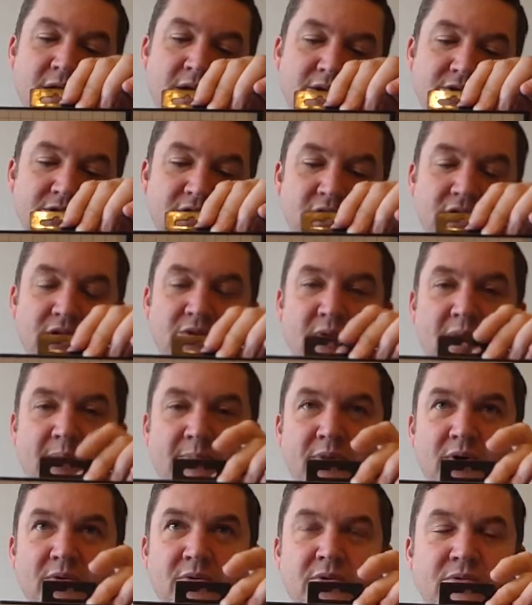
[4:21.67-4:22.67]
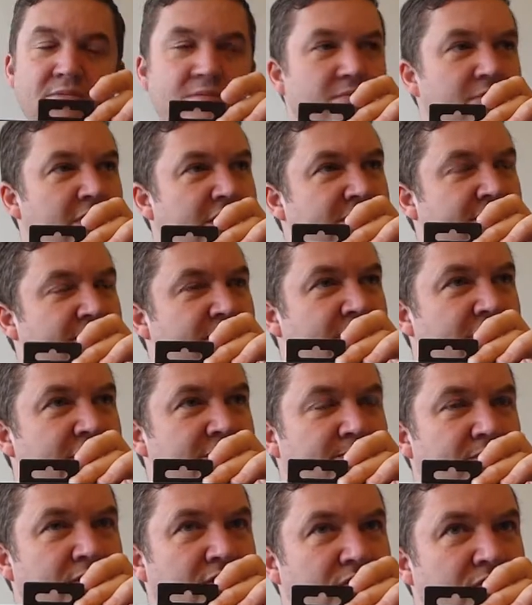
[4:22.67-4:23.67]
Certainly Rambo, is it
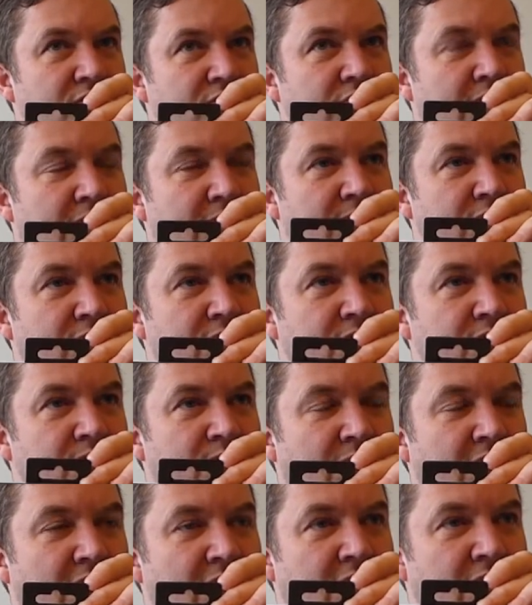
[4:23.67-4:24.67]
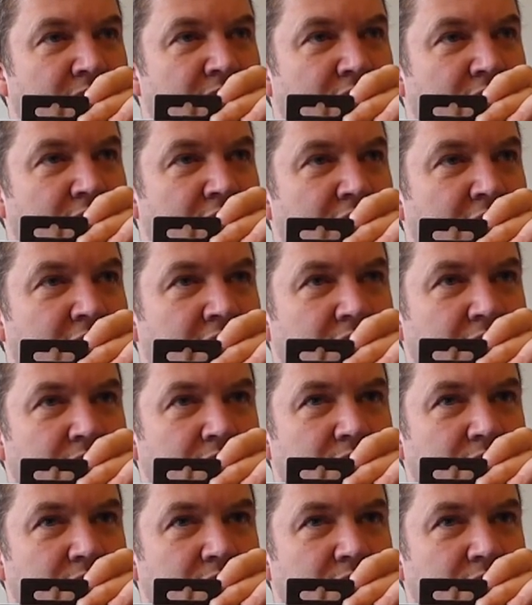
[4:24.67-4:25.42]
First Blood or Rambo Part 3,